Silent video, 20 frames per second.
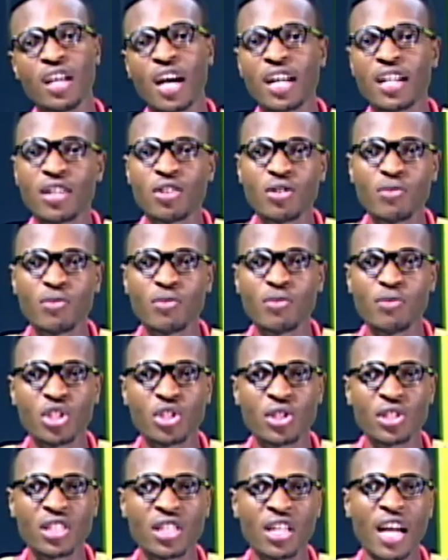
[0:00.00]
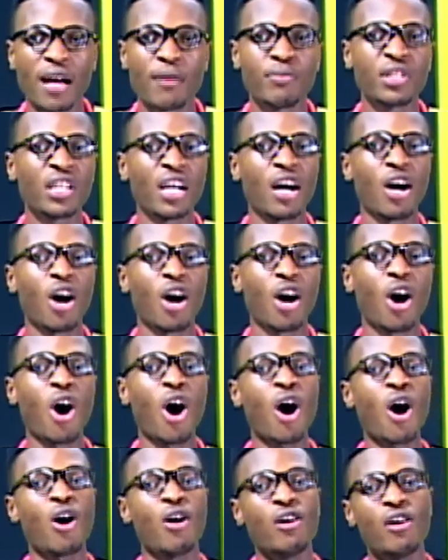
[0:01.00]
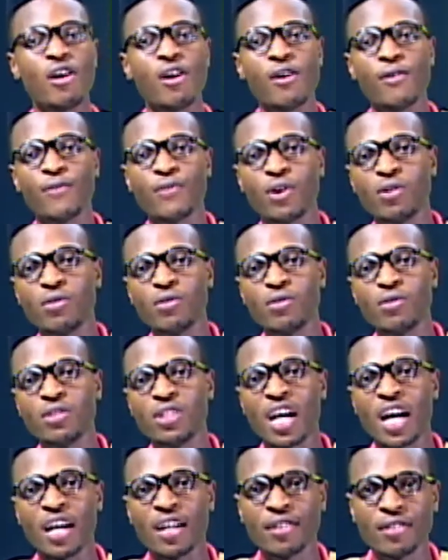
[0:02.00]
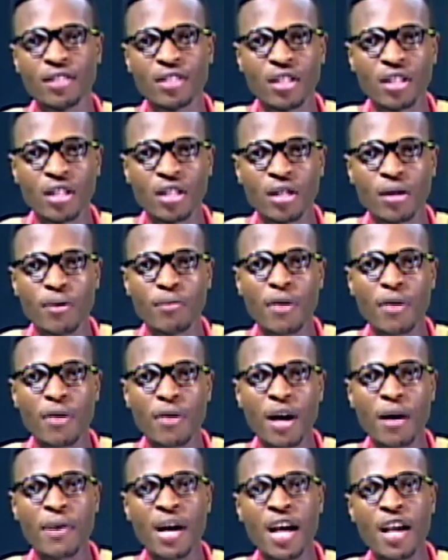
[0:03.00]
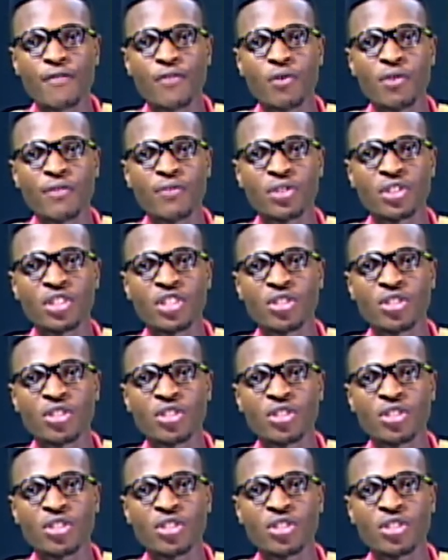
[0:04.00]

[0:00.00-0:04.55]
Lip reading: And I don't make sure say I bring up all for una. Bye bye for we for